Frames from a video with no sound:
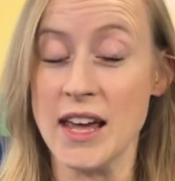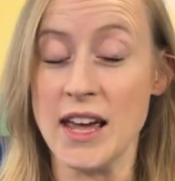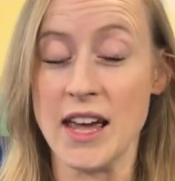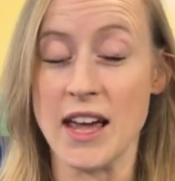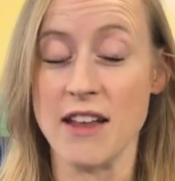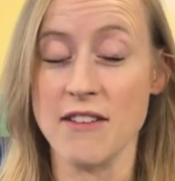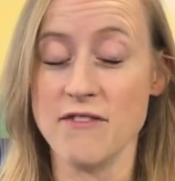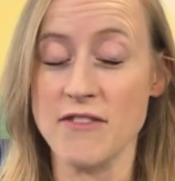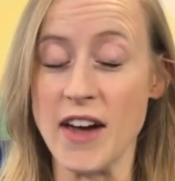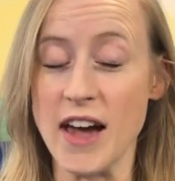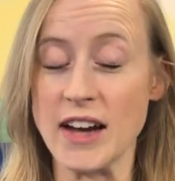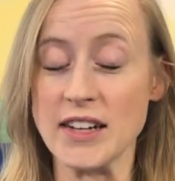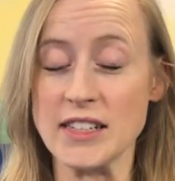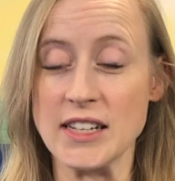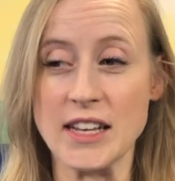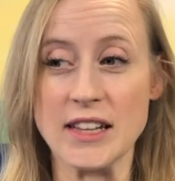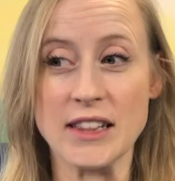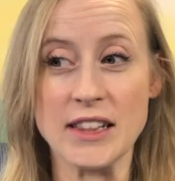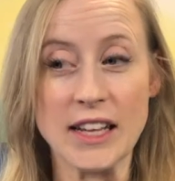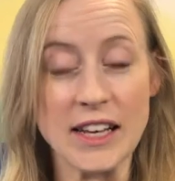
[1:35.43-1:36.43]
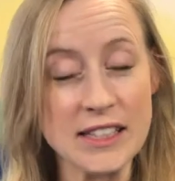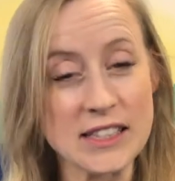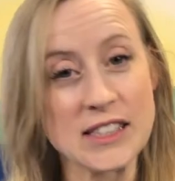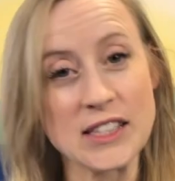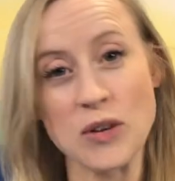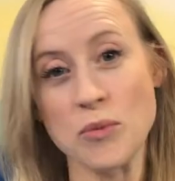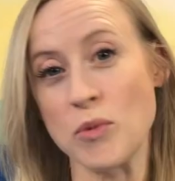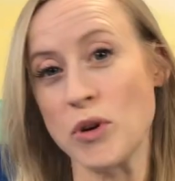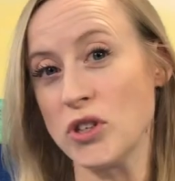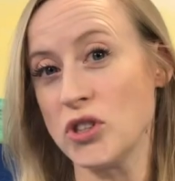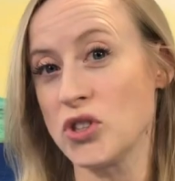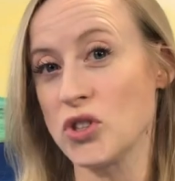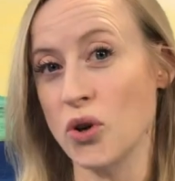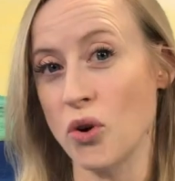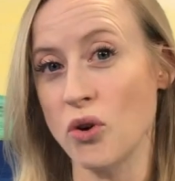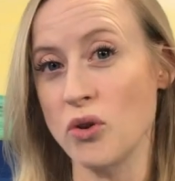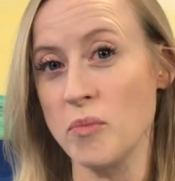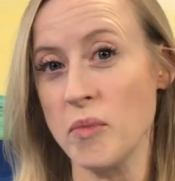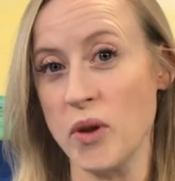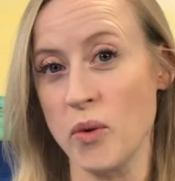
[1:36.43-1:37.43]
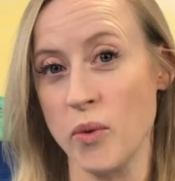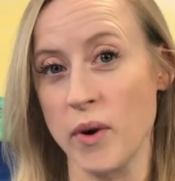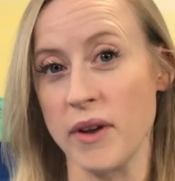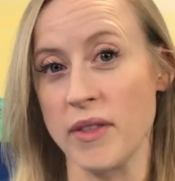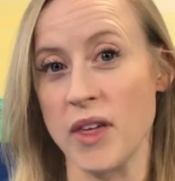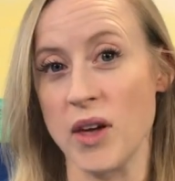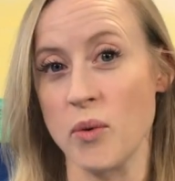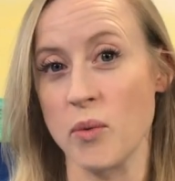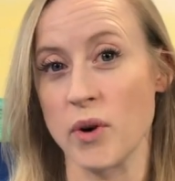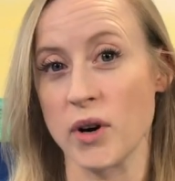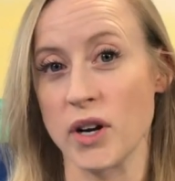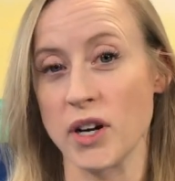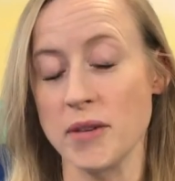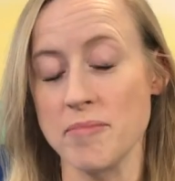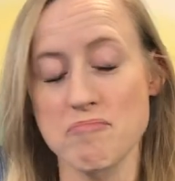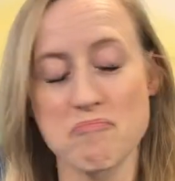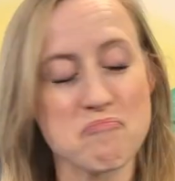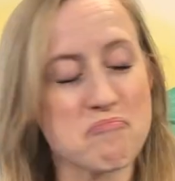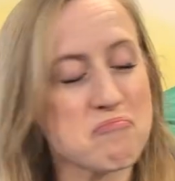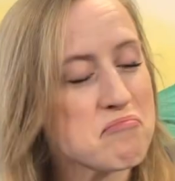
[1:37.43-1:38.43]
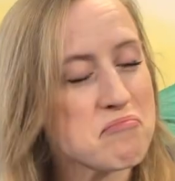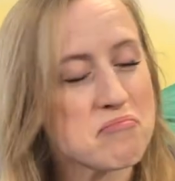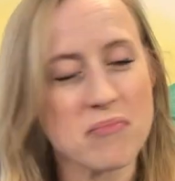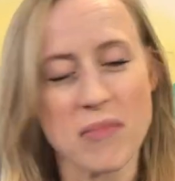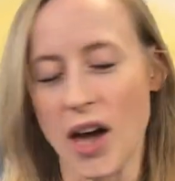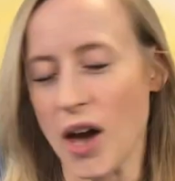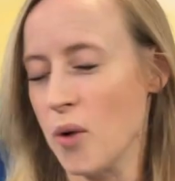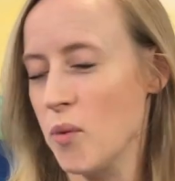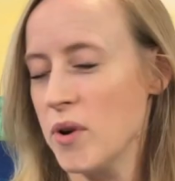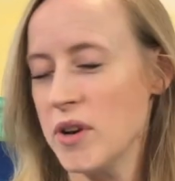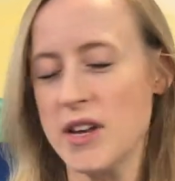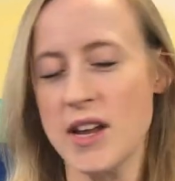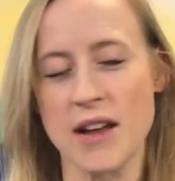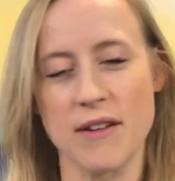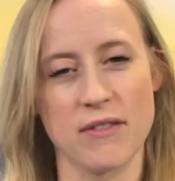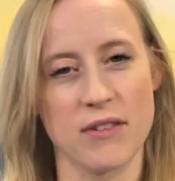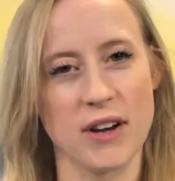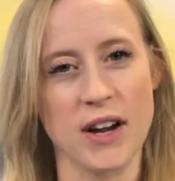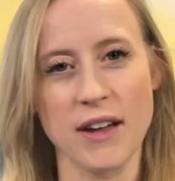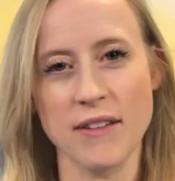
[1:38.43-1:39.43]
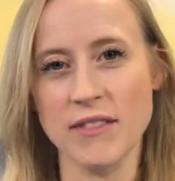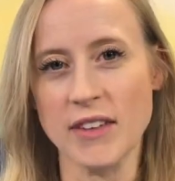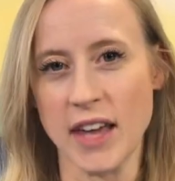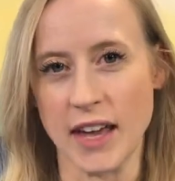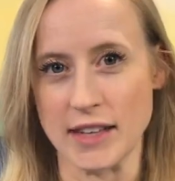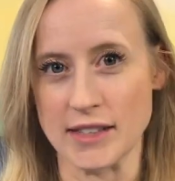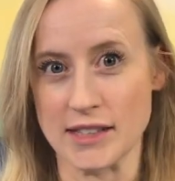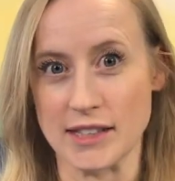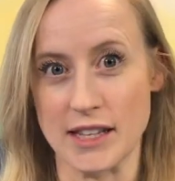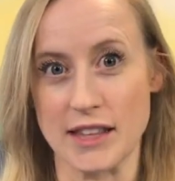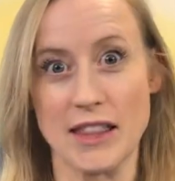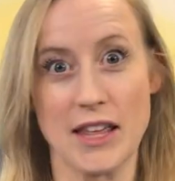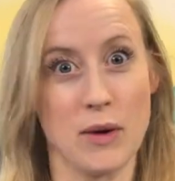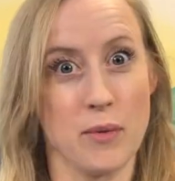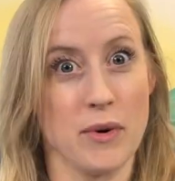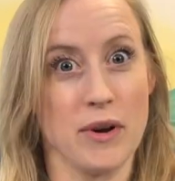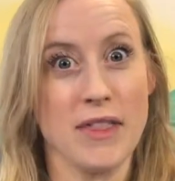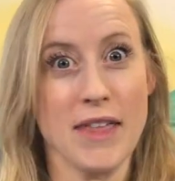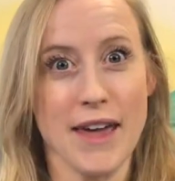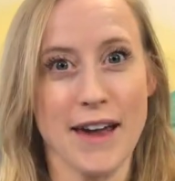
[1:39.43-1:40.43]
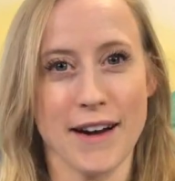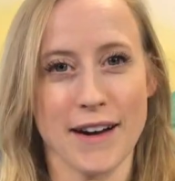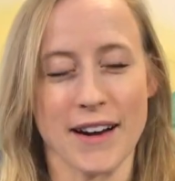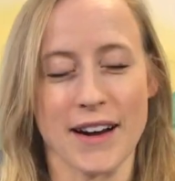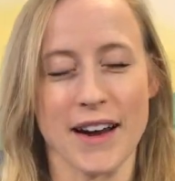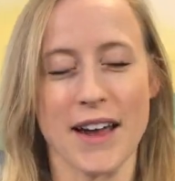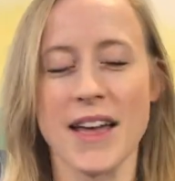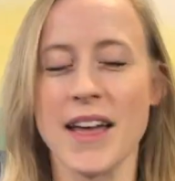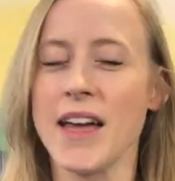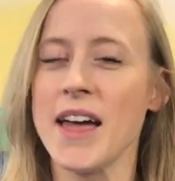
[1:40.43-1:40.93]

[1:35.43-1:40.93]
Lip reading: In fact, unless someone showed me where they were, I would never have guessed that they were there.